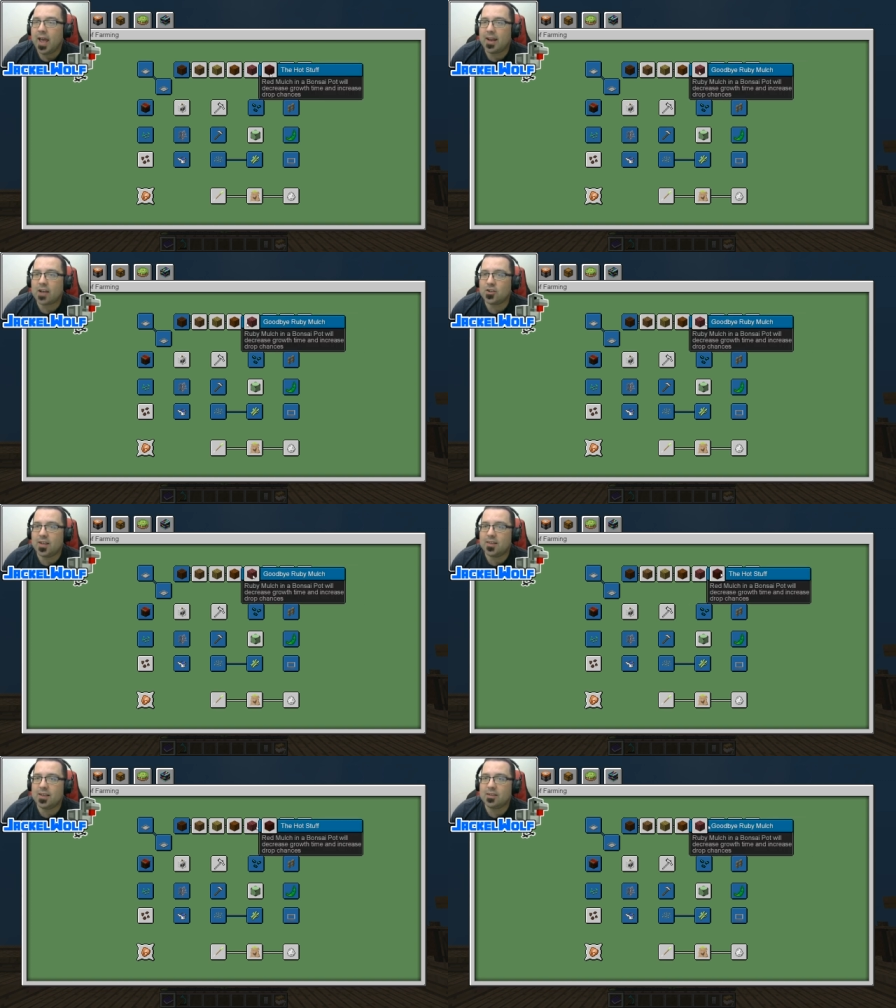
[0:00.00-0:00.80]
And
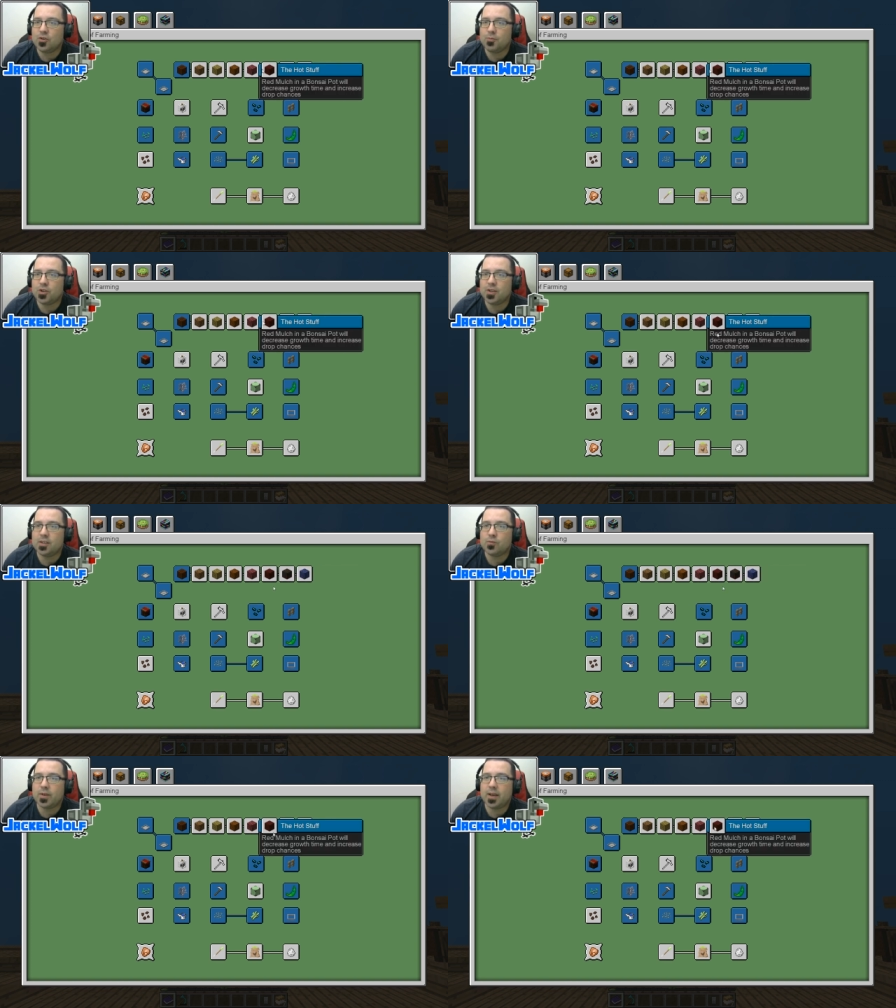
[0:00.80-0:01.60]
actually, these two
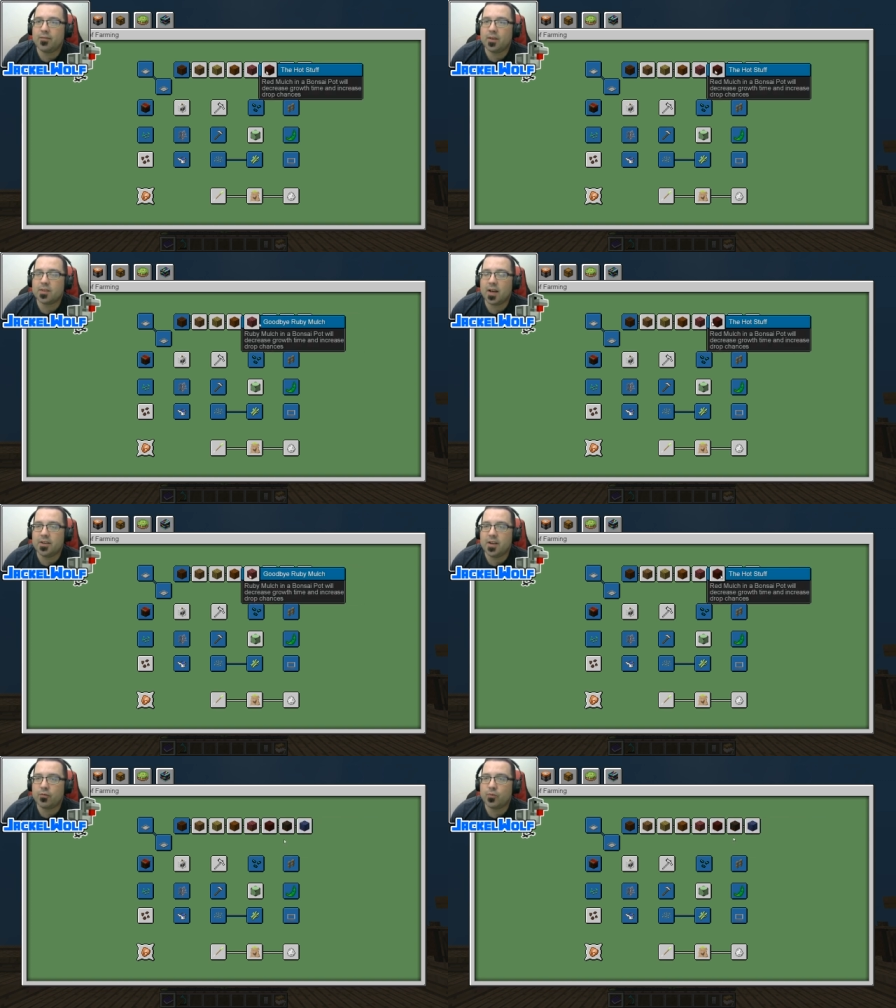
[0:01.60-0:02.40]
machines will give us
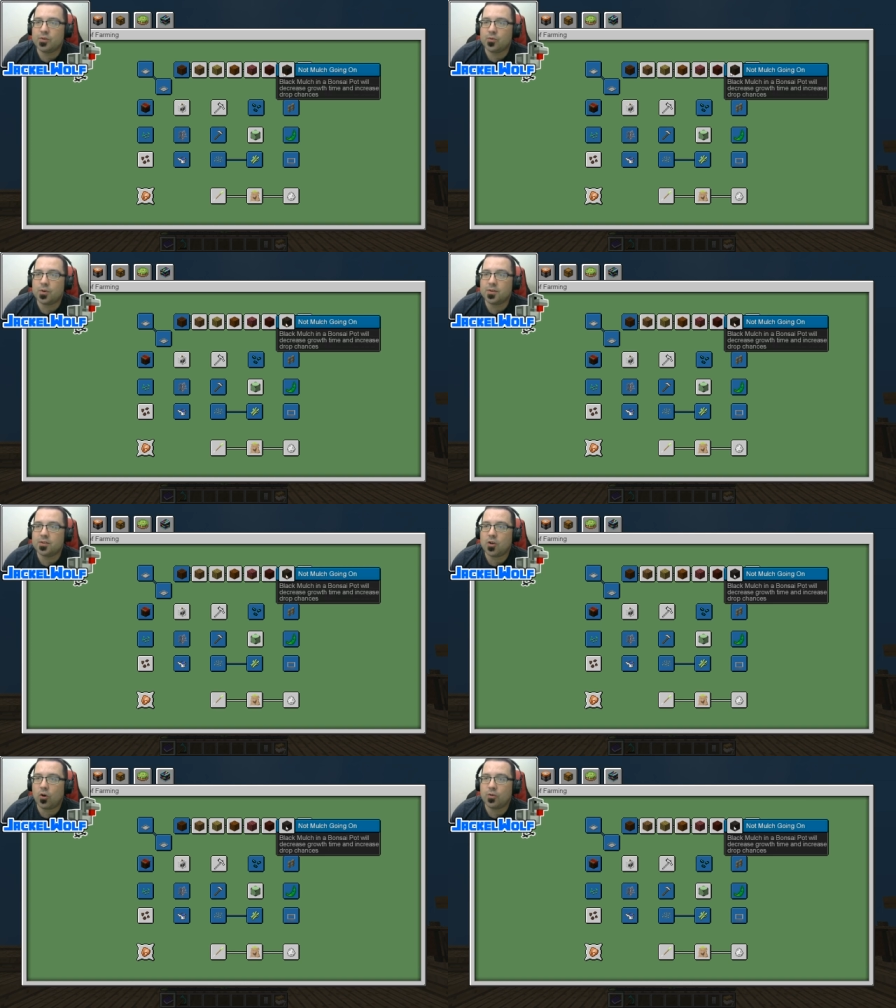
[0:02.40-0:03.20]
enough
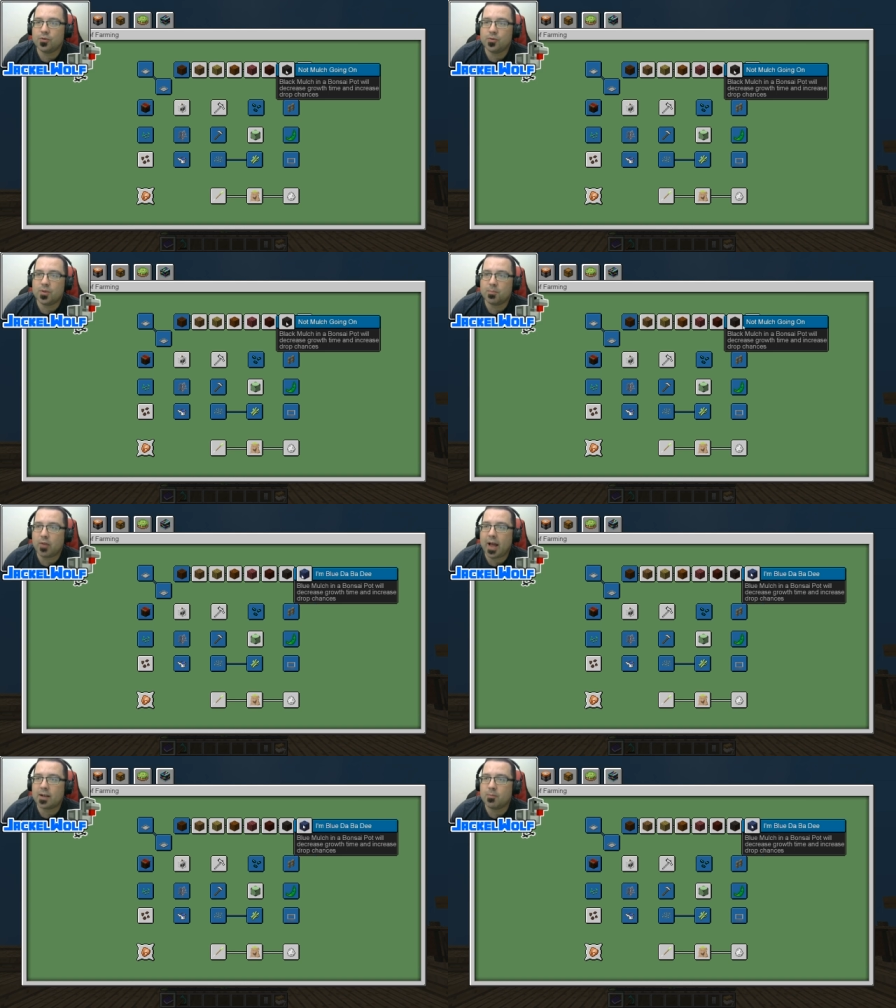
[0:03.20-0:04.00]
resources to also do the
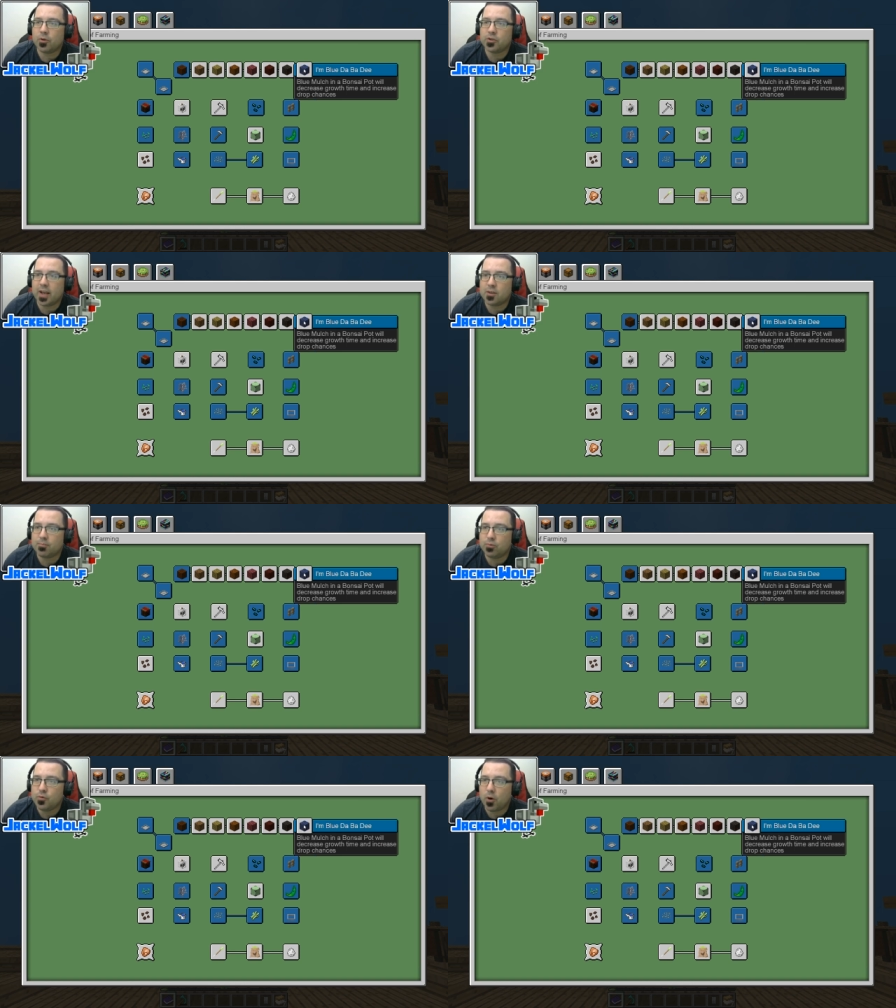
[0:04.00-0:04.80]
black mulch mulch and the
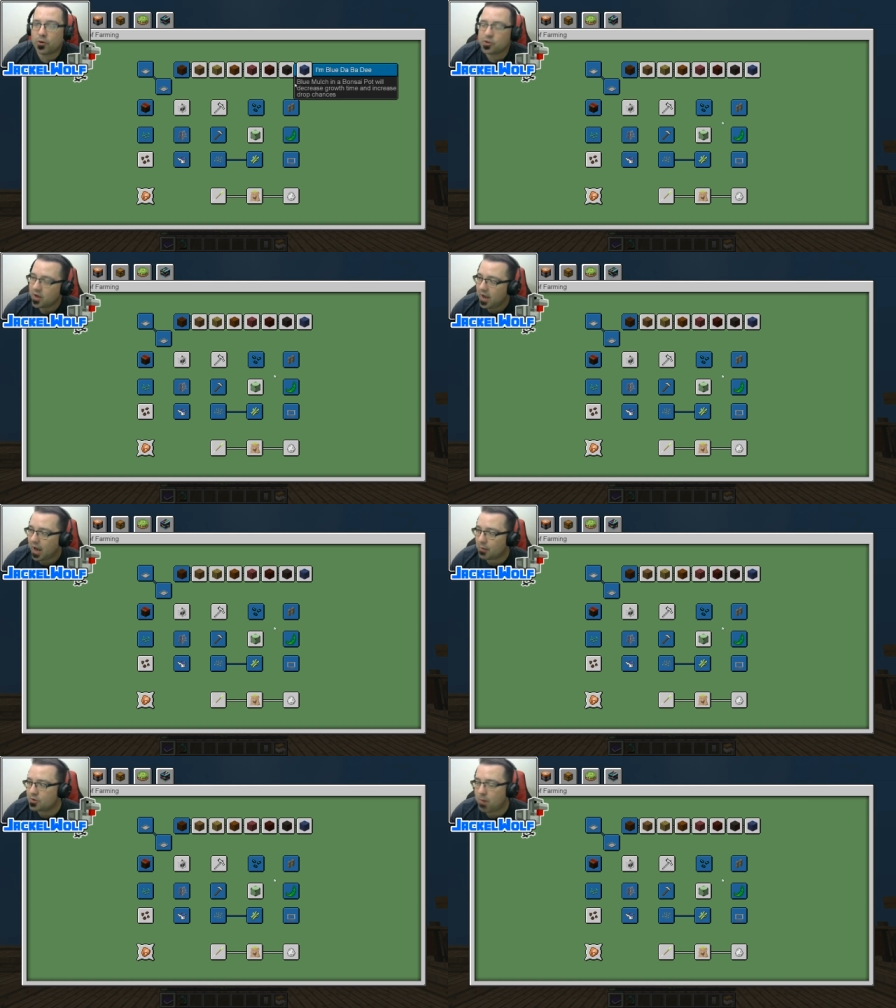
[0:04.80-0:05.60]
blue mulch,
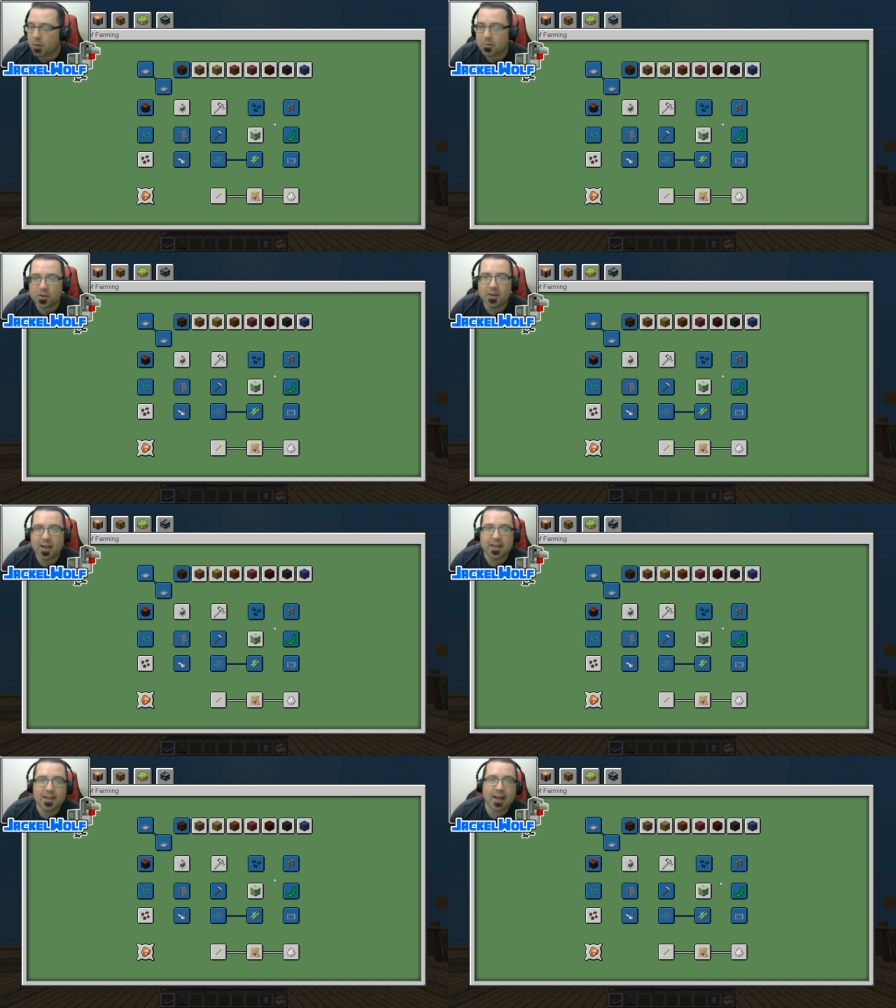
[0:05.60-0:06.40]
uh, which is probably going to
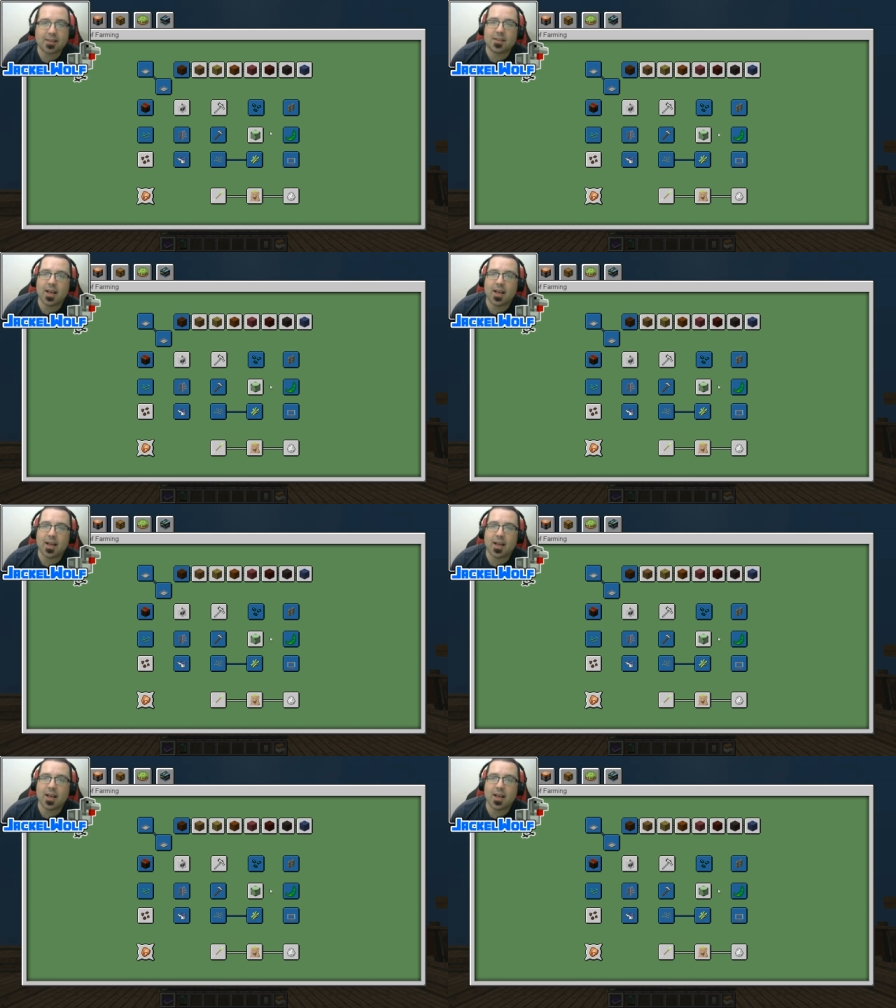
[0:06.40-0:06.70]
be next